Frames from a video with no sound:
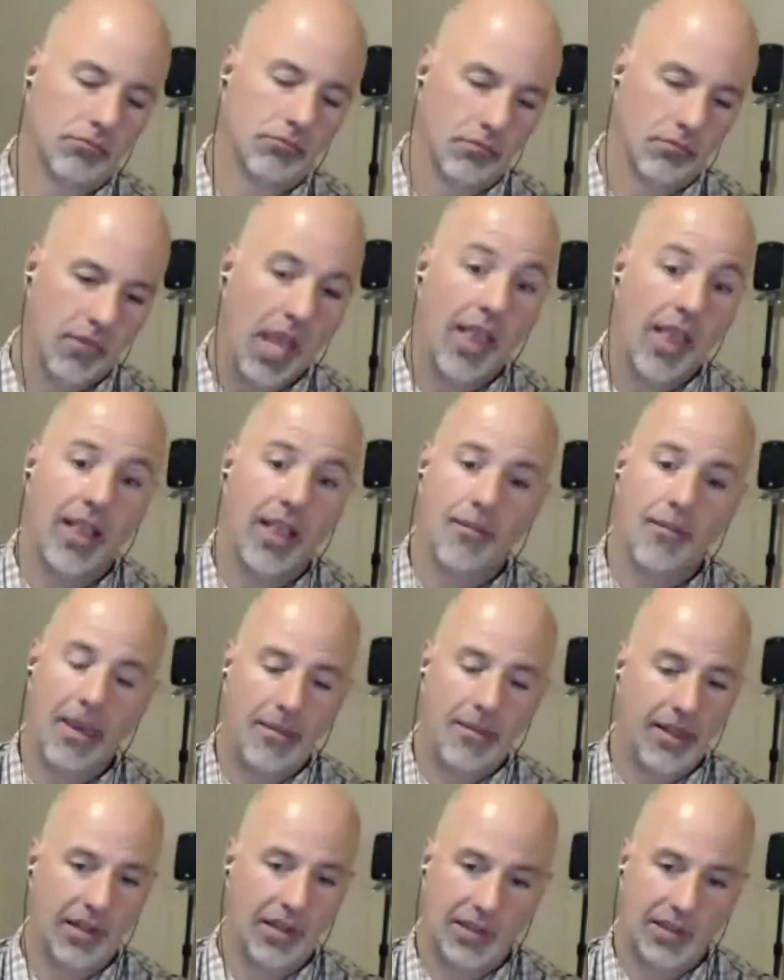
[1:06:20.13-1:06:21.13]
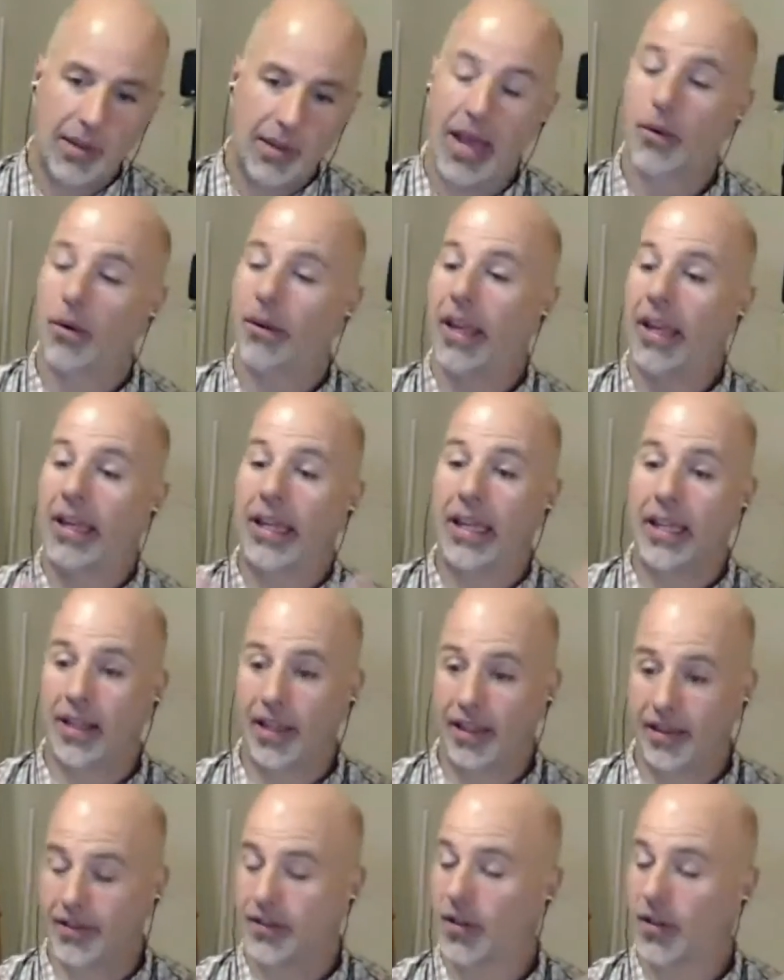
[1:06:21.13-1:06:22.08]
and they may be in a spot where they need this.